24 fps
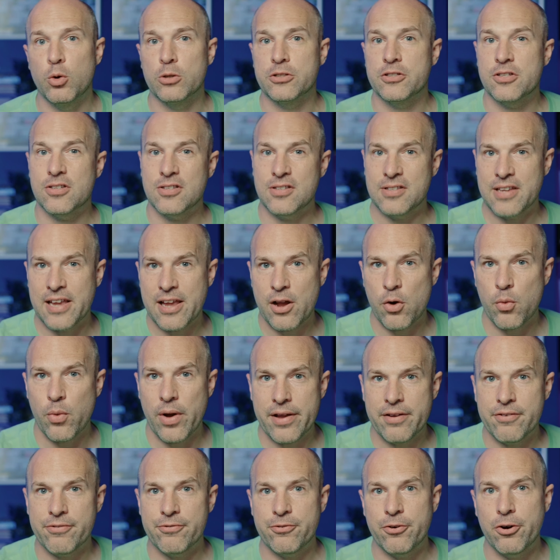what to stay
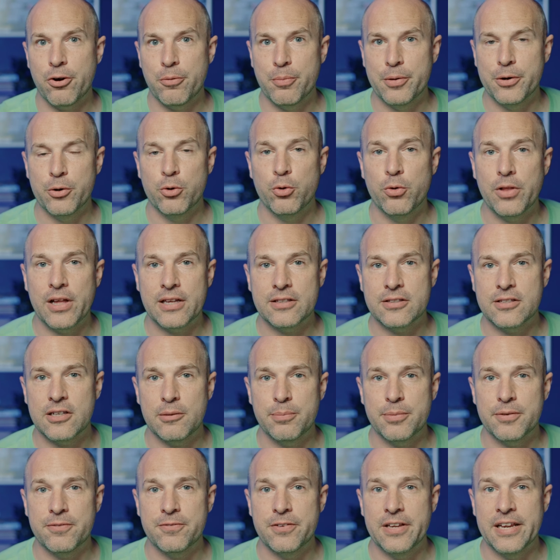away from and all that
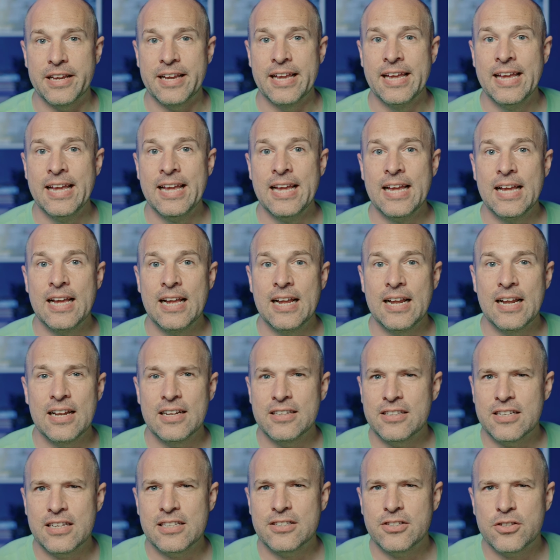type of thing,
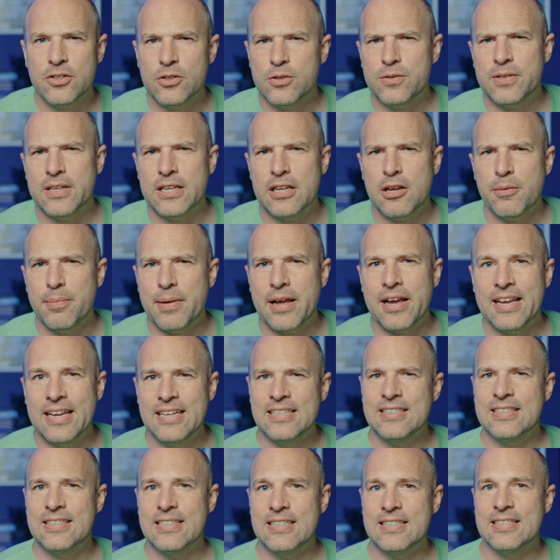let's just think about,
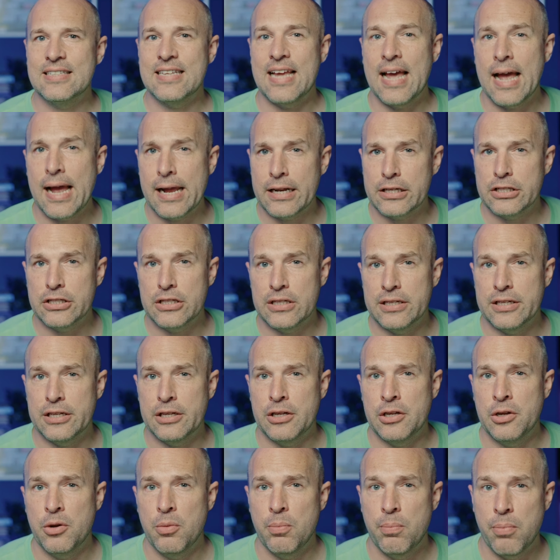is this
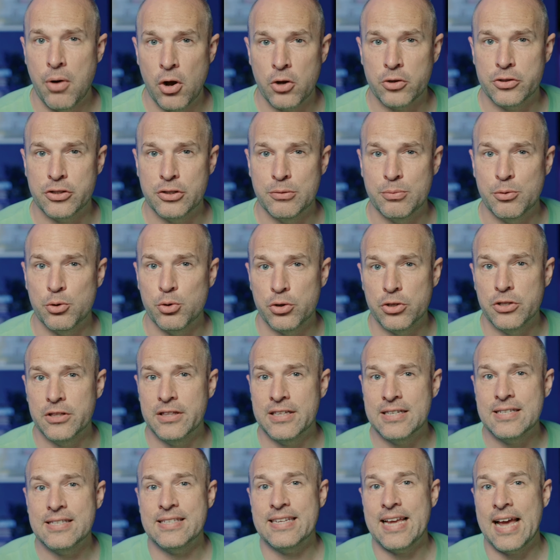actually possible? Could
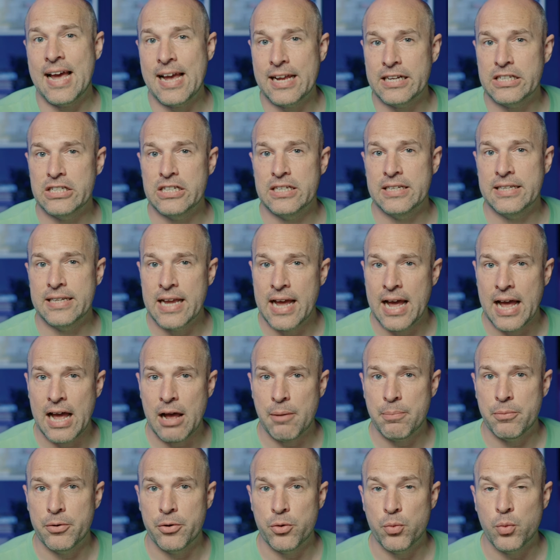this actually
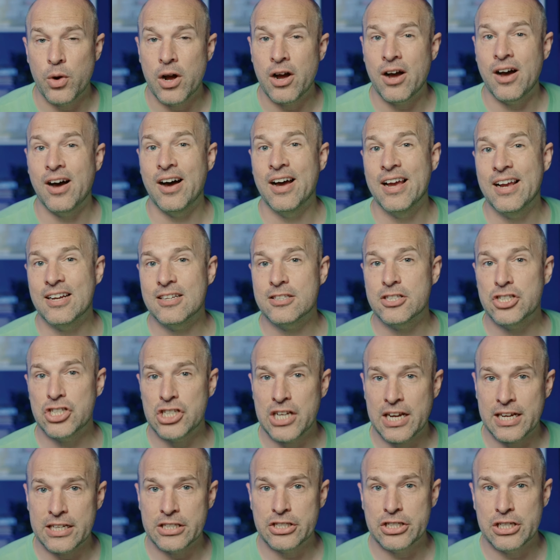happen? Well, I asked
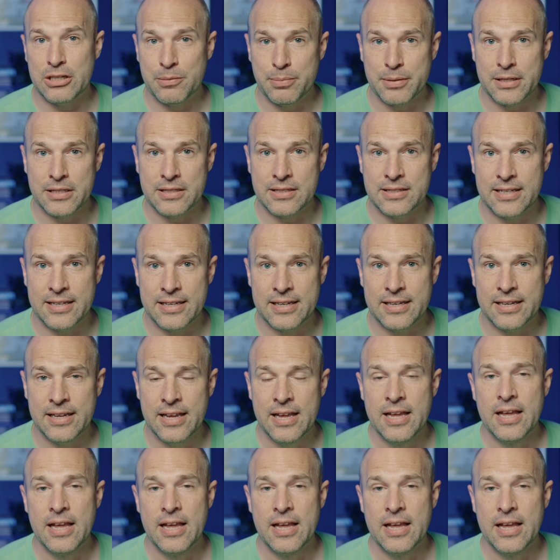ChatGPT